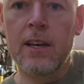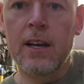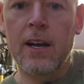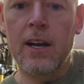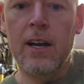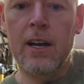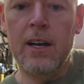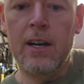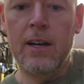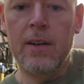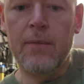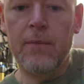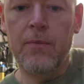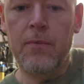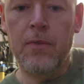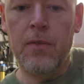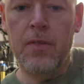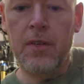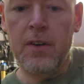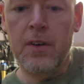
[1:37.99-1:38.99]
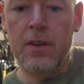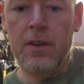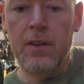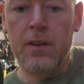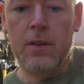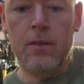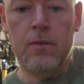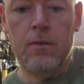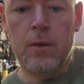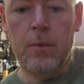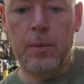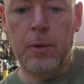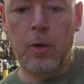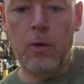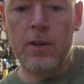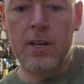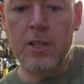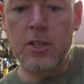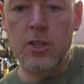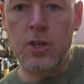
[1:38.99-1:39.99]
the
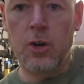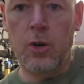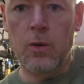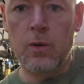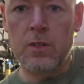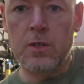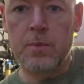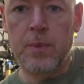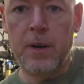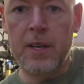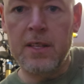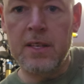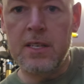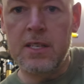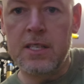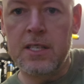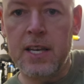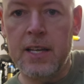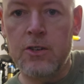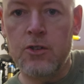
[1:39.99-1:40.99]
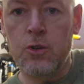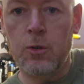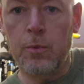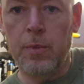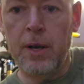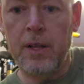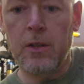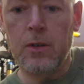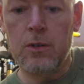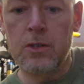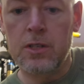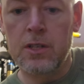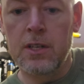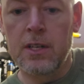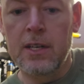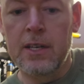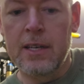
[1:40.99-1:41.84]
blockage caused by these central pillars.